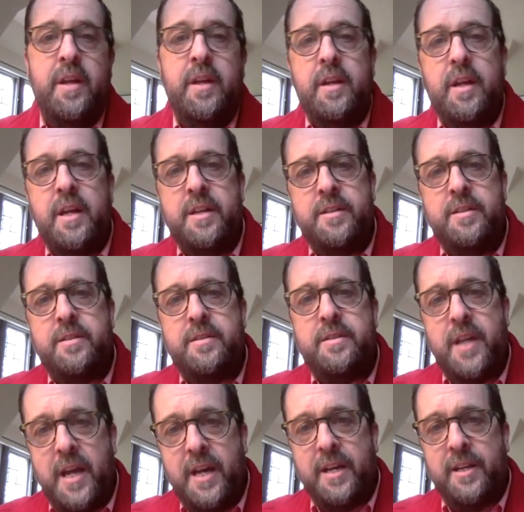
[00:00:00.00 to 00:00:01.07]

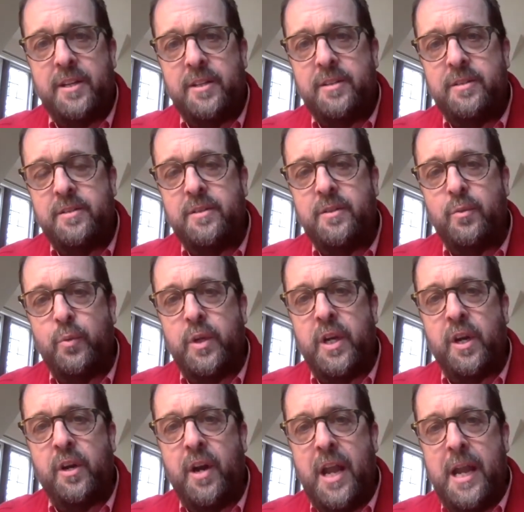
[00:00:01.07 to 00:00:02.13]
until we
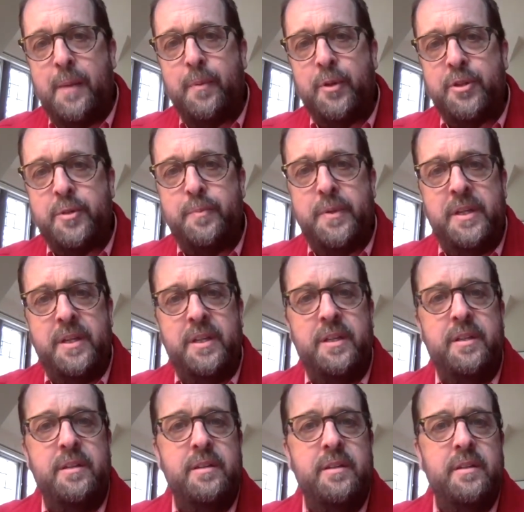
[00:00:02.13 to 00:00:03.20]
are able to be
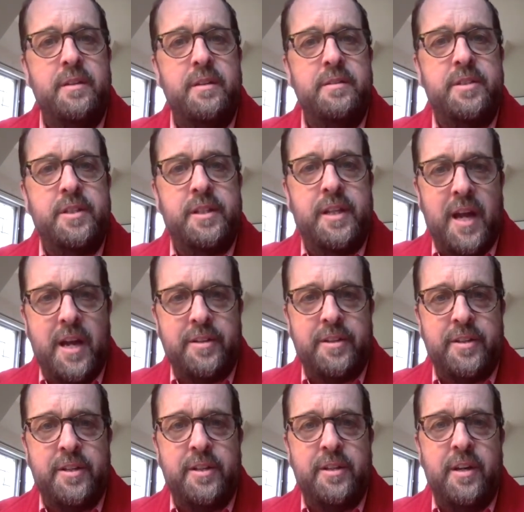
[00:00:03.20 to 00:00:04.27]

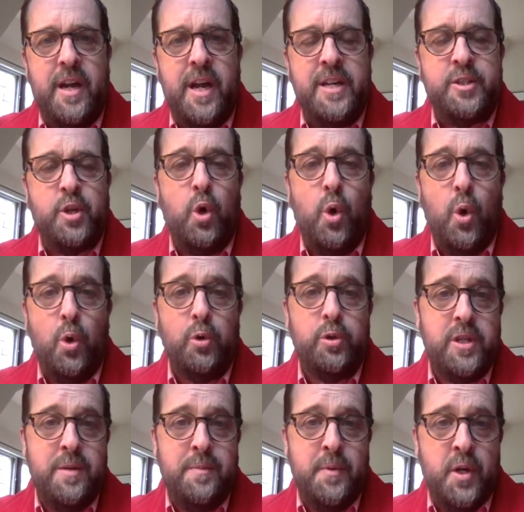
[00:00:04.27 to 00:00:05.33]
together as a whole
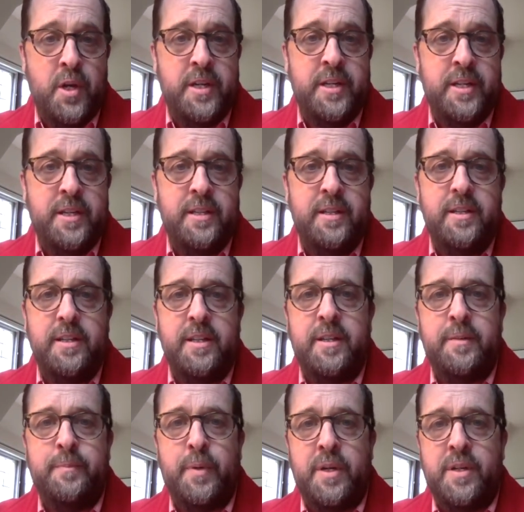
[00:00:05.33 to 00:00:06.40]
community in
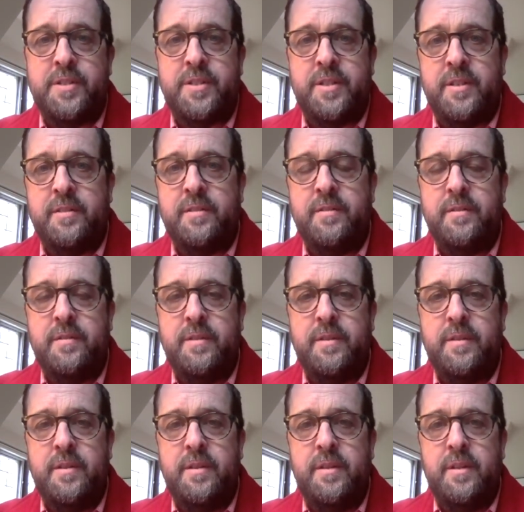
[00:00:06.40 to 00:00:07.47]
person.
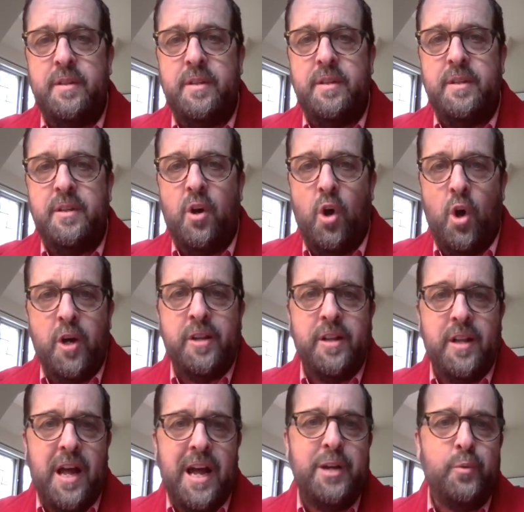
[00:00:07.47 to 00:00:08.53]

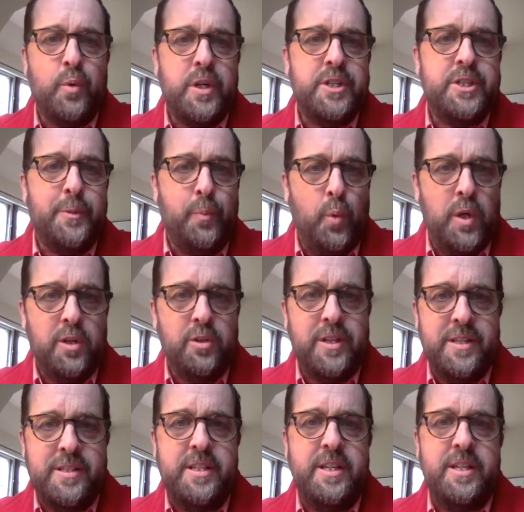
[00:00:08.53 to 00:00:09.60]
Online worship will
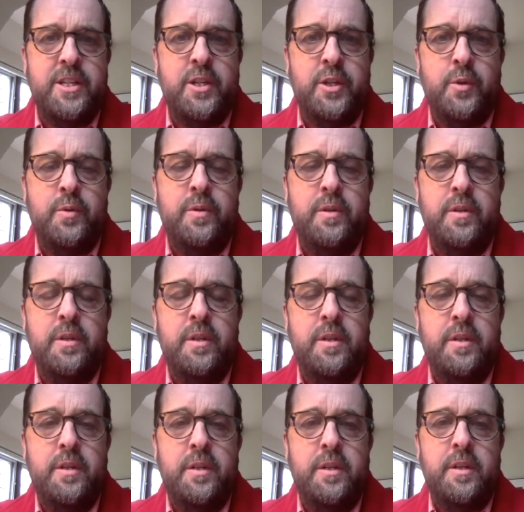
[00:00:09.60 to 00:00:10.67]
continue
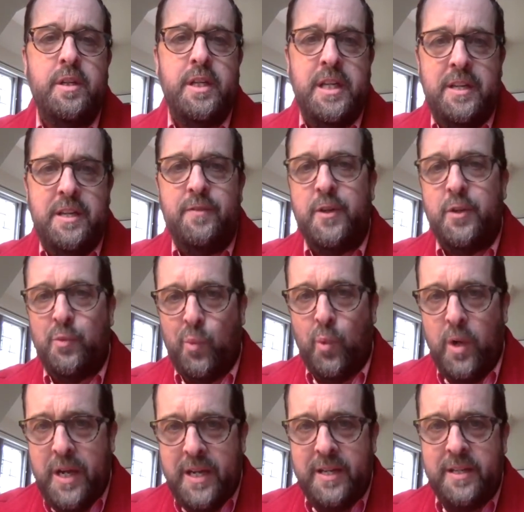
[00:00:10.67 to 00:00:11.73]
even
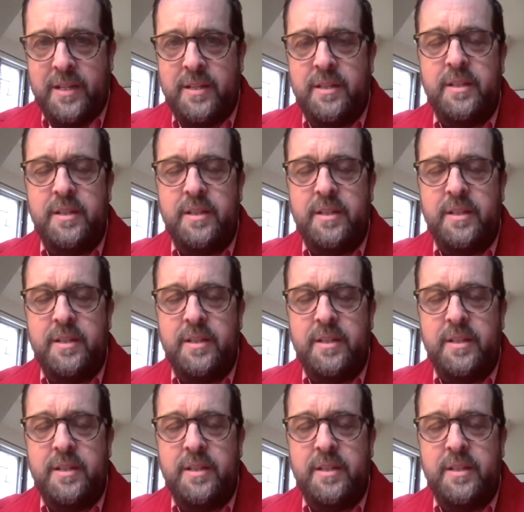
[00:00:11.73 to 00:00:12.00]
when